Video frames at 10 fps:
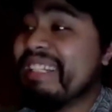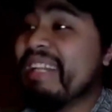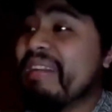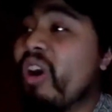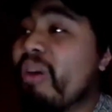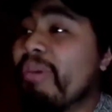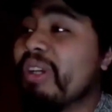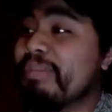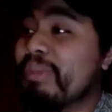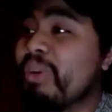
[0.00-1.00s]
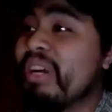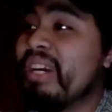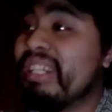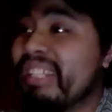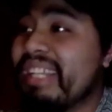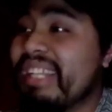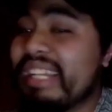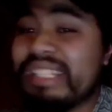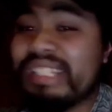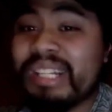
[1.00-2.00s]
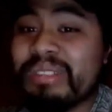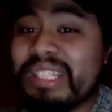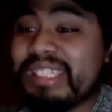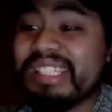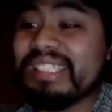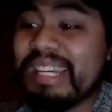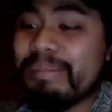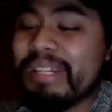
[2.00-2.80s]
then all balled up in one, and then next thing you know, just excitement